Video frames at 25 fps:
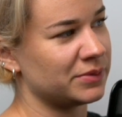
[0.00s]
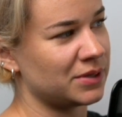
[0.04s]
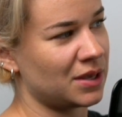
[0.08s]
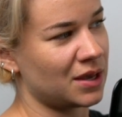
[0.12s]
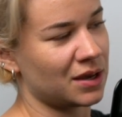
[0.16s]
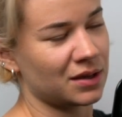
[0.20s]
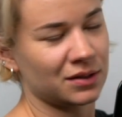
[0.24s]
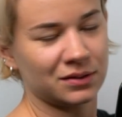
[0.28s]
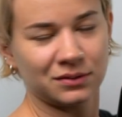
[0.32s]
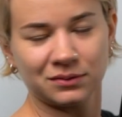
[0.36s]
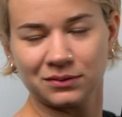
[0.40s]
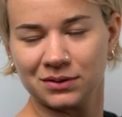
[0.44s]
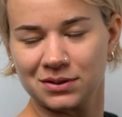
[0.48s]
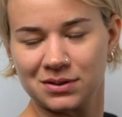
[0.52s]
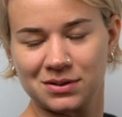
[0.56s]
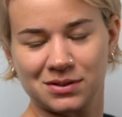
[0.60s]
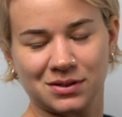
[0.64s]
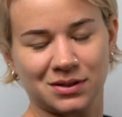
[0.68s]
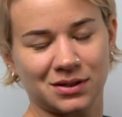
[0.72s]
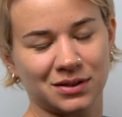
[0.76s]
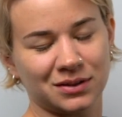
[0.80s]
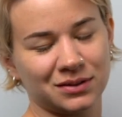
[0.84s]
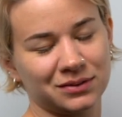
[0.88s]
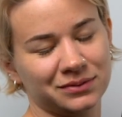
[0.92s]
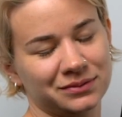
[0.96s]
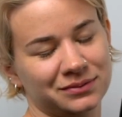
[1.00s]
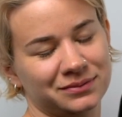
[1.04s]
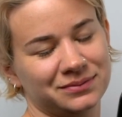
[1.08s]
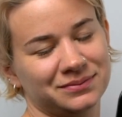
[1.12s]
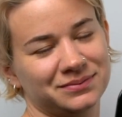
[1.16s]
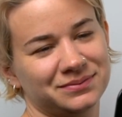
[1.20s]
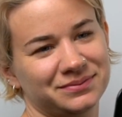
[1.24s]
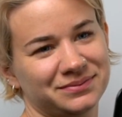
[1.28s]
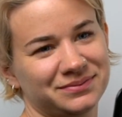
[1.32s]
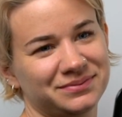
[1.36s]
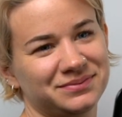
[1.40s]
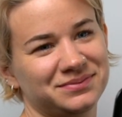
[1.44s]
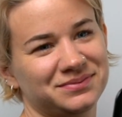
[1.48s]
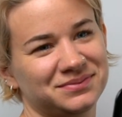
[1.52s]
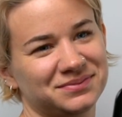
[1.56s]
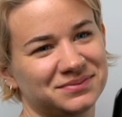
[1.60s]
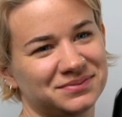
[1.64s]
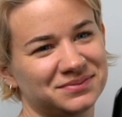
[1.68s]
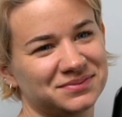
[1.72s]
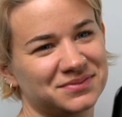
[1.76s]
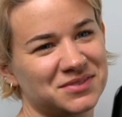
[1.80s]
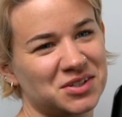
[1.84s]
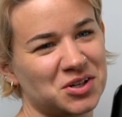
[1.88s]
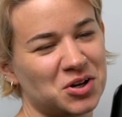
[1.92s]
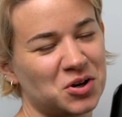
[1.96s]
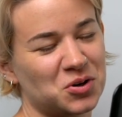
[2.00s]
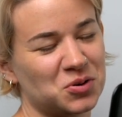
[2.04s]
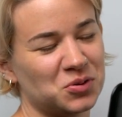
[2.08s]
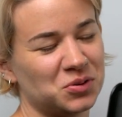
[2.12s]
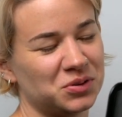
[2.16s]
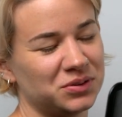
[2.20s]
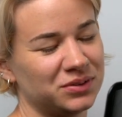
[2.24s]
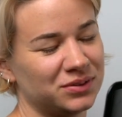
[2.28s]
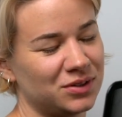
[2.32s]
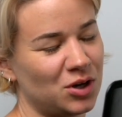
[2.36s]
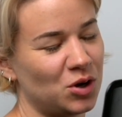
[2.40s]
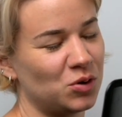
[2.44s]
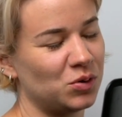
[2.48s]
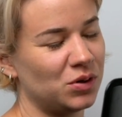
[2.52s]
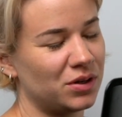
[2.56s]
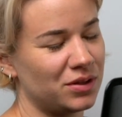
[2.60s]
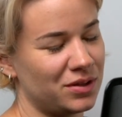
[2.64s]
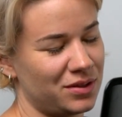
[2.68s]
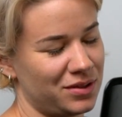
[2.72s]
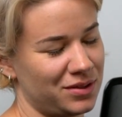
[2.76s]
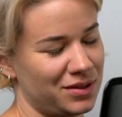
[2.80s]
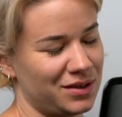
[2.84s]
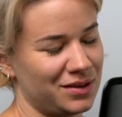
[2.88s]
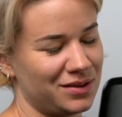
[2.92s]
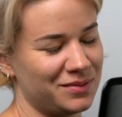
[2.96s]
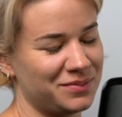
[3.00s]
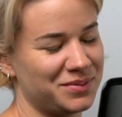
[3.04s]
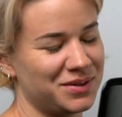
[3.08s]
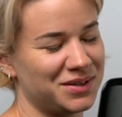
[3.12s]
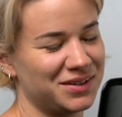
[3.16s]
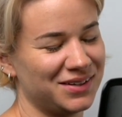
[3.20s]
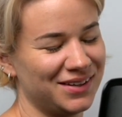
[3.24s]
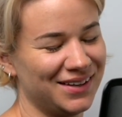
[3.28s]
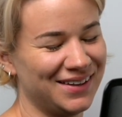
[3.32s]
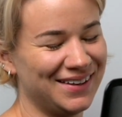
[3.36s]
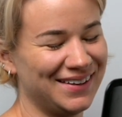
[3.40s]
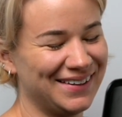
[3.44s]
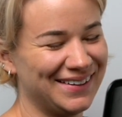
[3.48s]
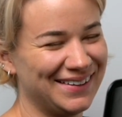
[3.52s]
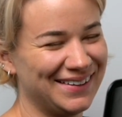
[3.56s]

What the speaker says: yeah, that's a whole other thing. But